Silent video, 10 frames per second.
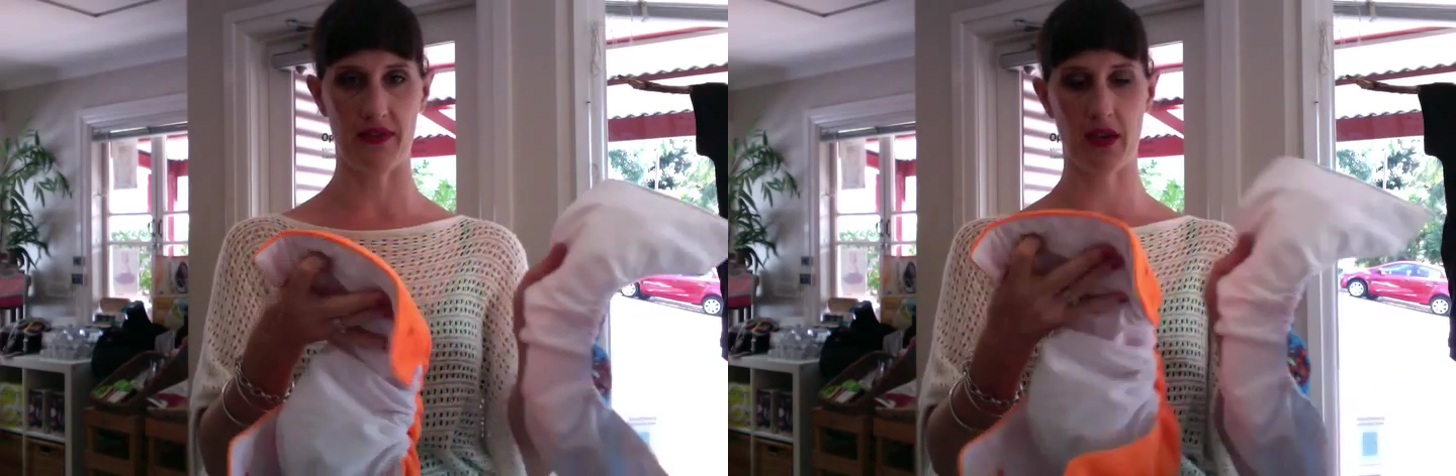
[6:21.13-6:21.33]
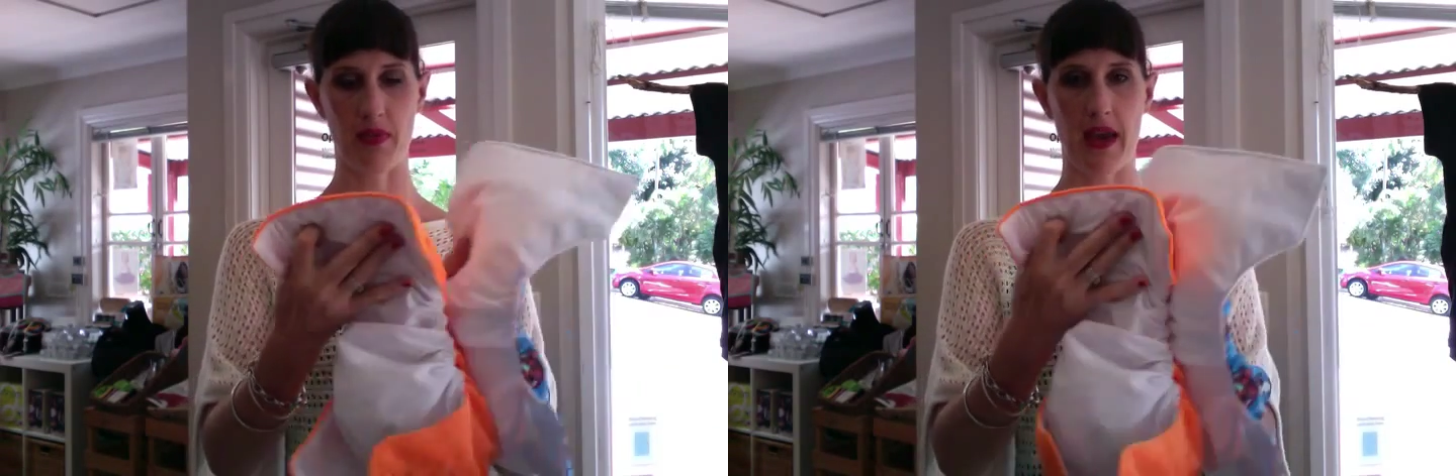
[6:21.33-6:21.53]

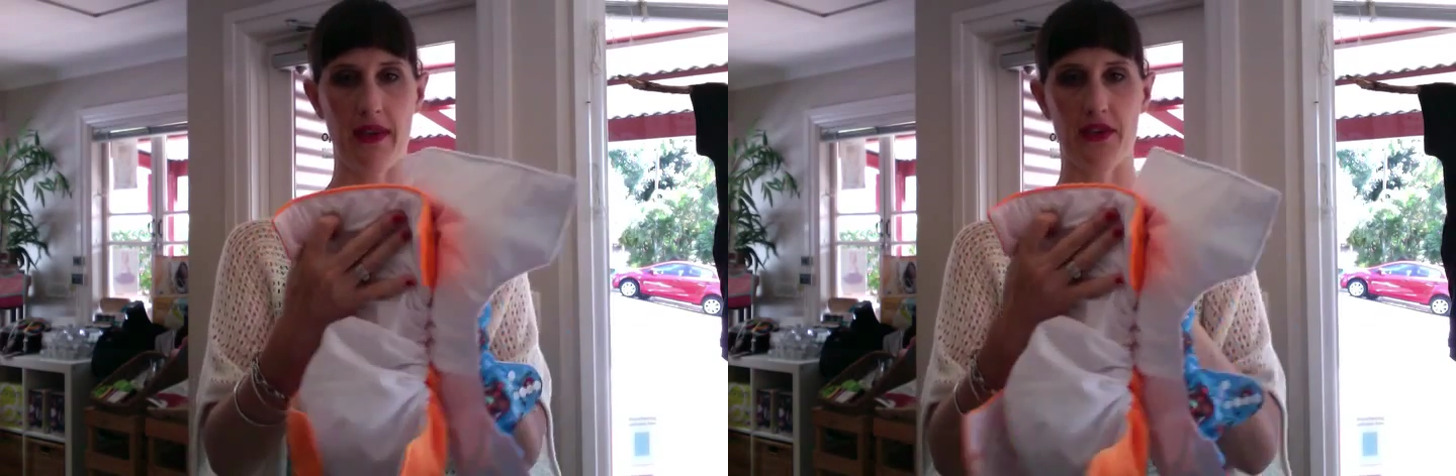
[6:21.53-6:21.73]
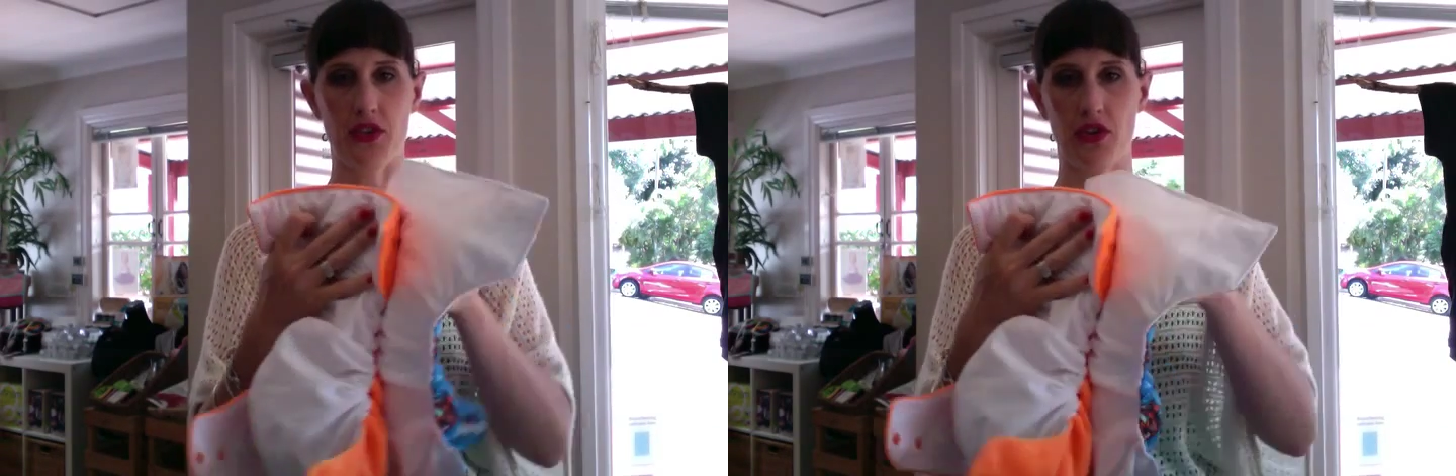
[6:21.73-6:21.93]
you compare
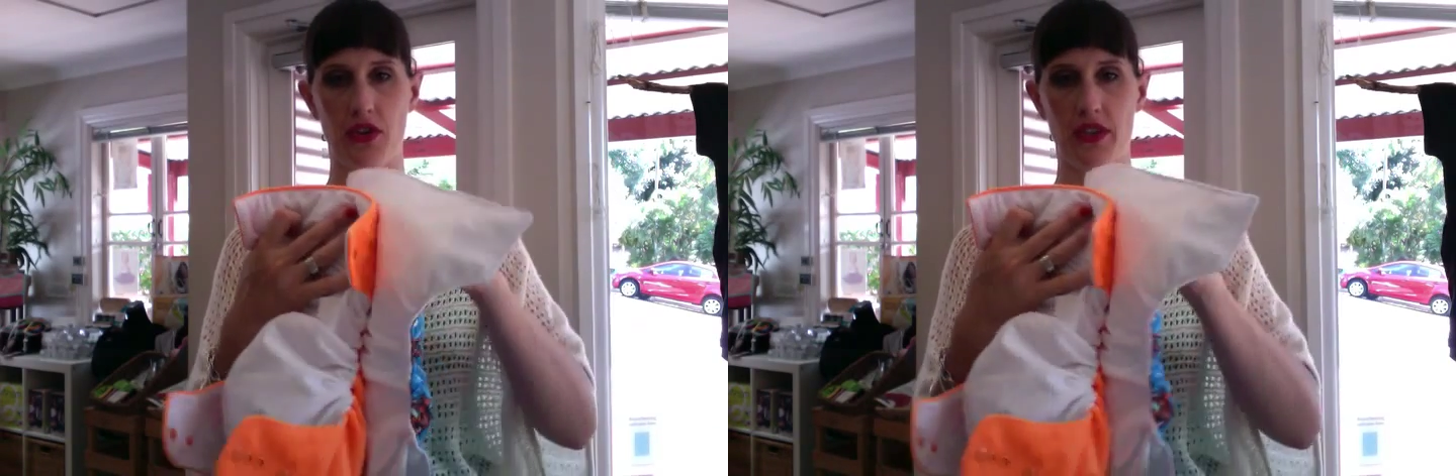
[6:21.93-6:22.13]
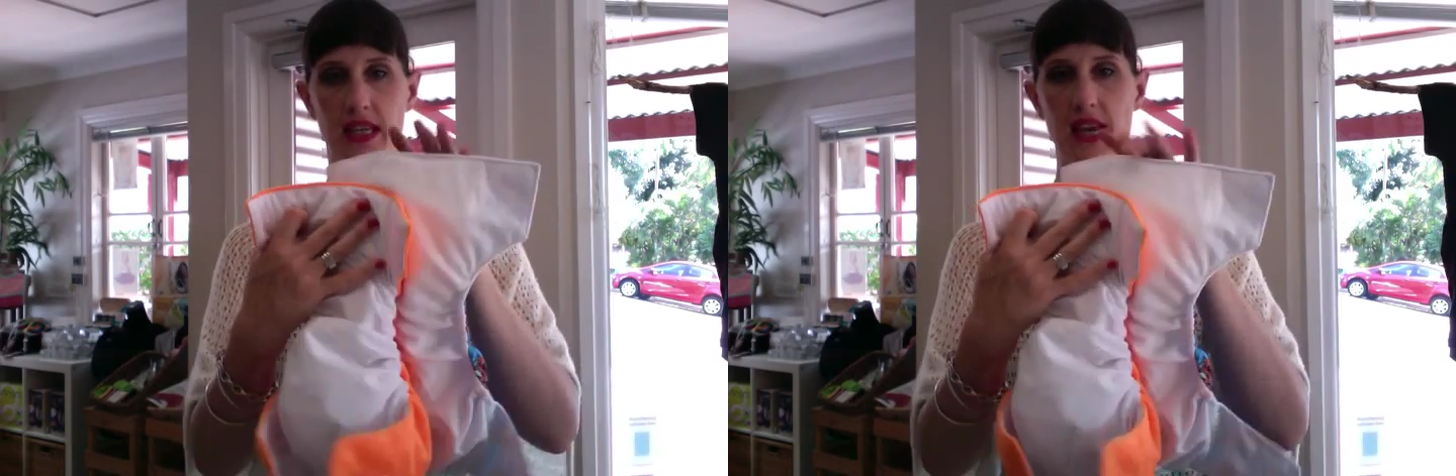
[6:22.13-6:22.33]
the
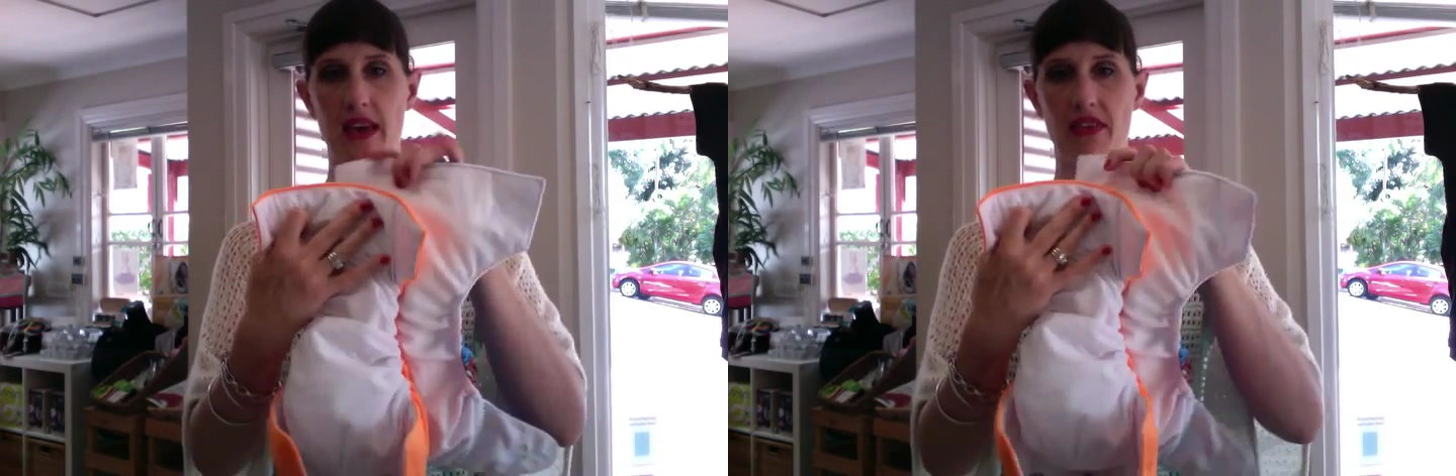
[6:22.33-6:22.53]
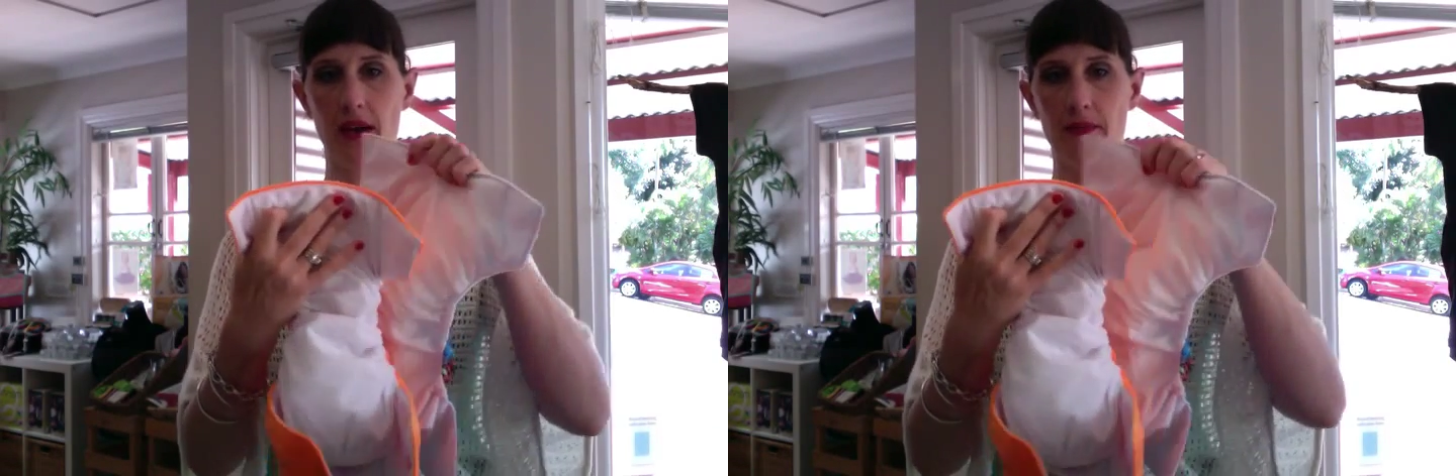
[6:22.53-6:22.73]
two
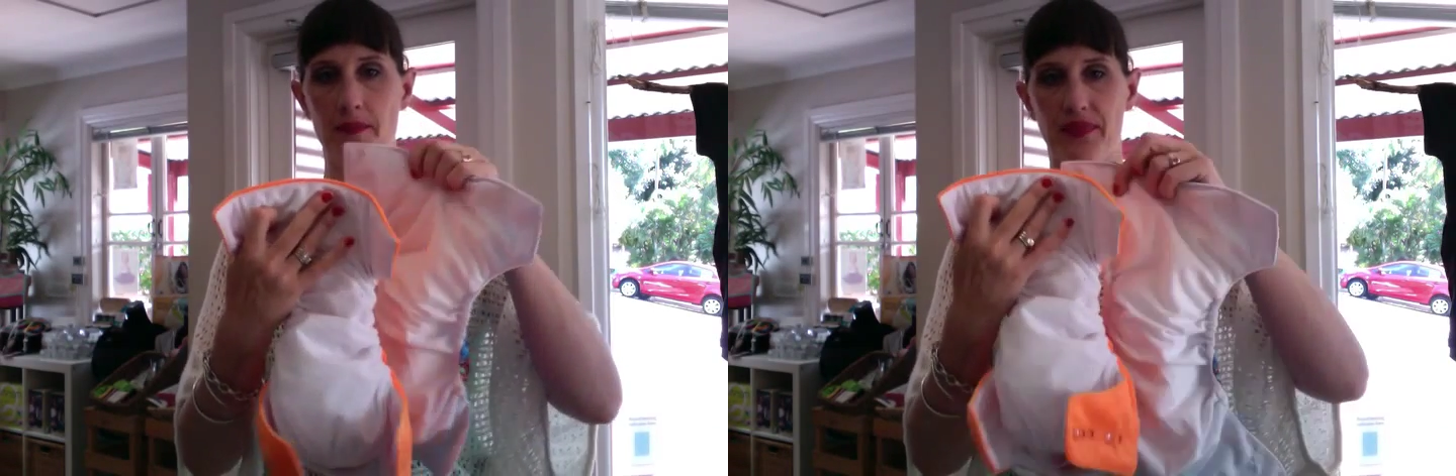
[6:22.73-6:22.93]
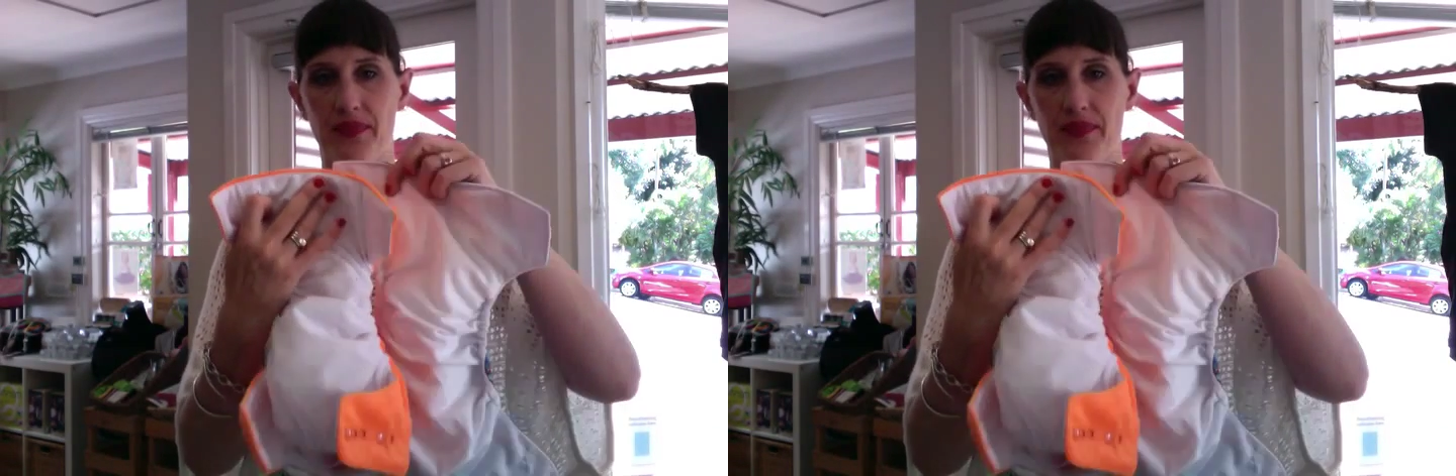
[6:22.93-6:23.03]
together,